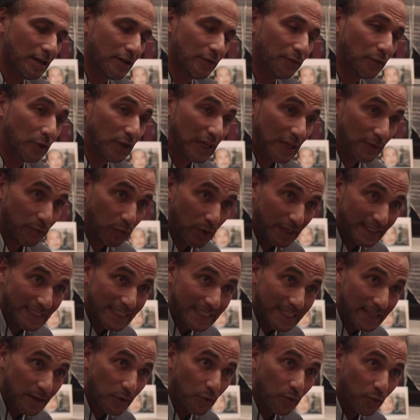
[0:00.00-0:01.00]
forgive
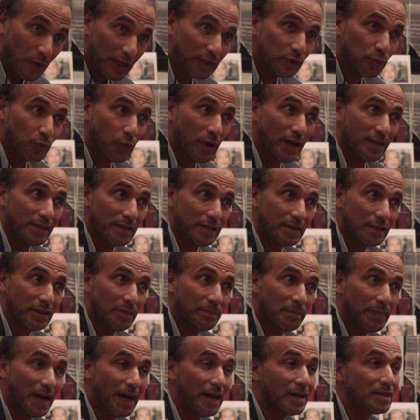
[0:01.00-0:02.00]
what was in the
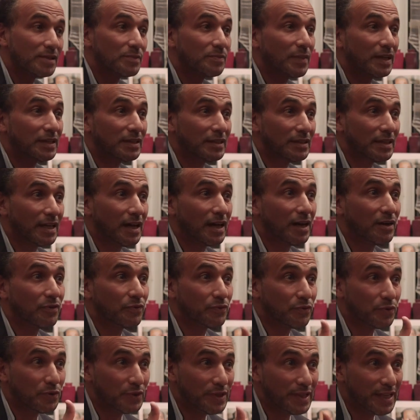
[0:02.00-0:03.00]
past, but now,
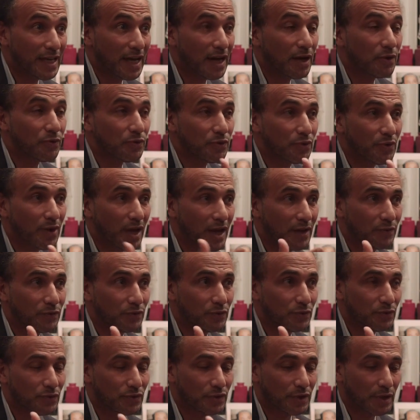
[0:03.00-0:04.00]
for now, you have
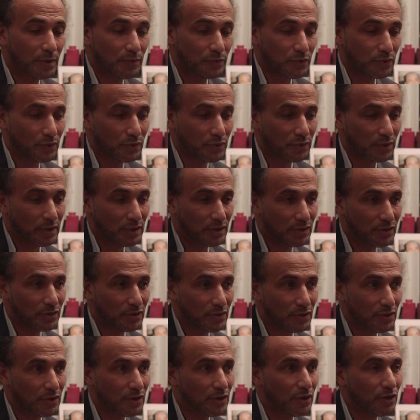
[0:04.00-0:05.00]
to stop. So it's
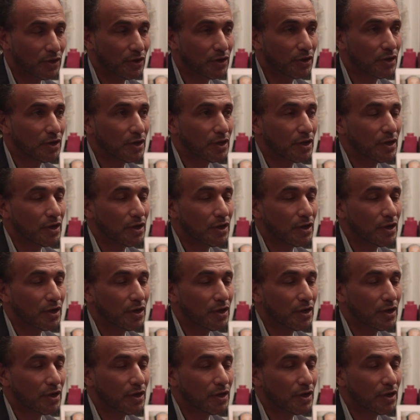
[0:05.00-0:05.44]
a